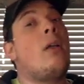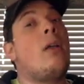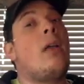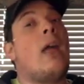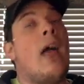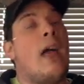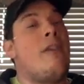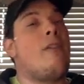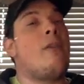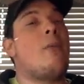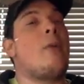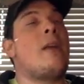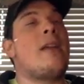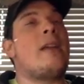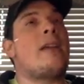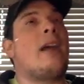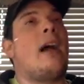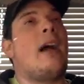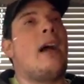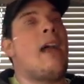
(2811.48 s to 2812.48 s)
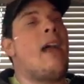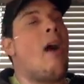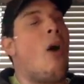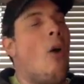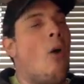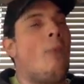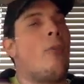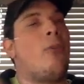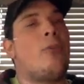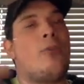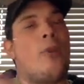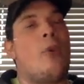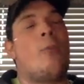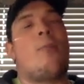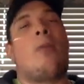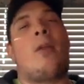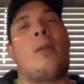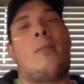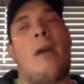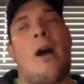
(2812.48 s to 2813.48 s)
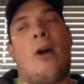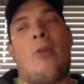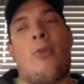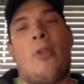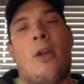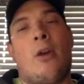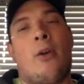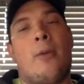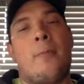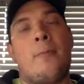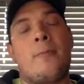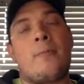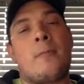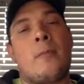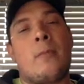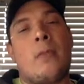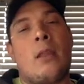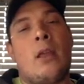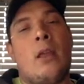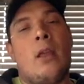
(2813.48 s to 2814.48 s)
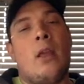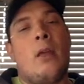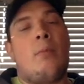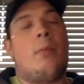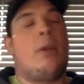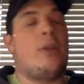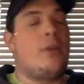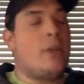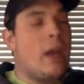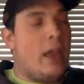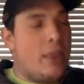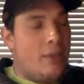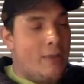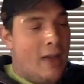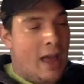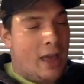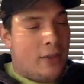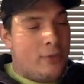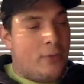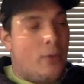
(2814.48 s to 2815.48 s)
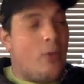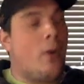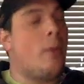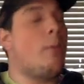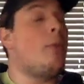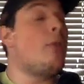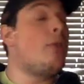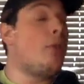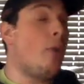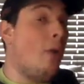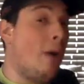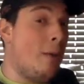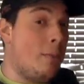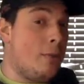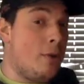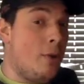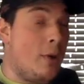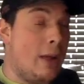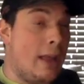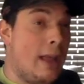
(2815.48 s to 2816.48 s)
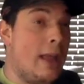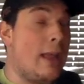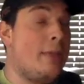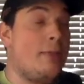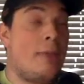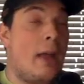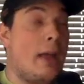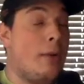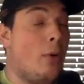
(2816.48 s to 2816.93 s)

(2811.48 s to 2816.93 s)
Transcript: Every week, I almost don't put them out there. But you guys have asked for them, so I'm doing it.